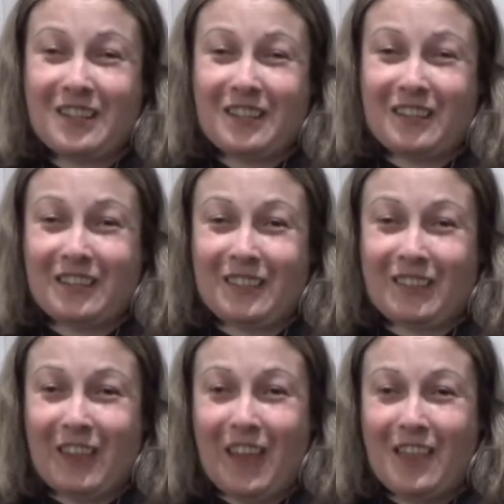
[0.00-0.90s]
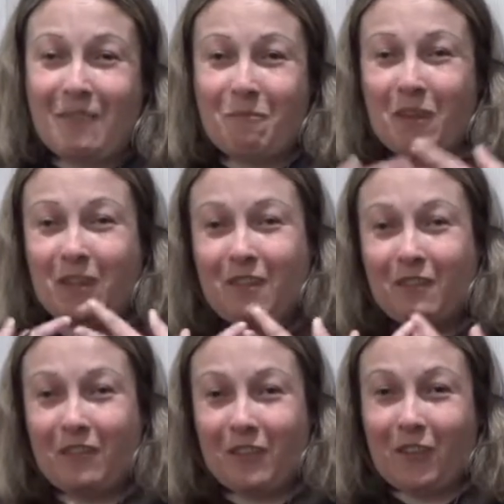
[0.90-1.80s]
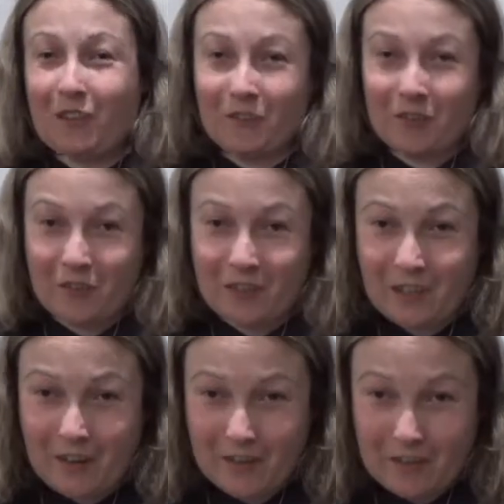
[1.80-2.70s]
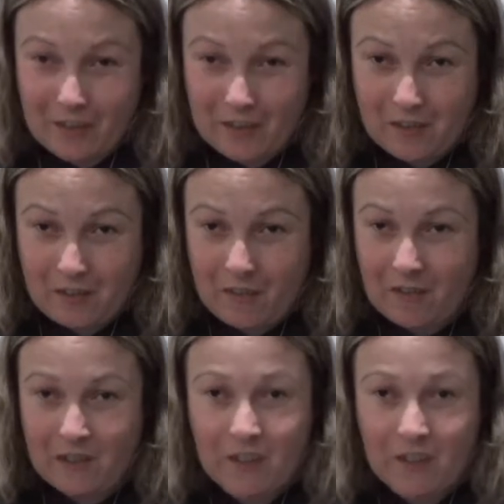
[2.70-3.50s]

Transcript: this and that, being with all of those cars that she drives.